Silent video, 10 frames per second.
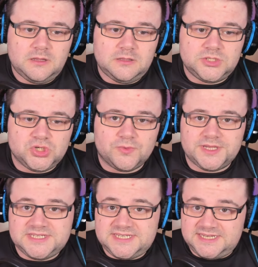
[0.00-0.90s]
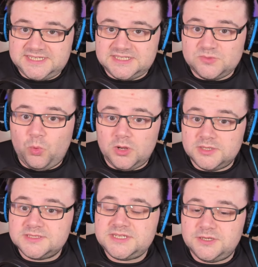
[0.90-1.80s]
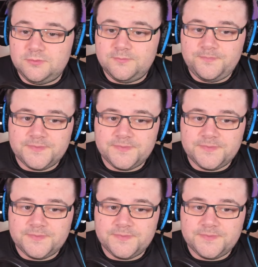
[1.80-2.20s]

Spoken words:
during seasons 1 and 2.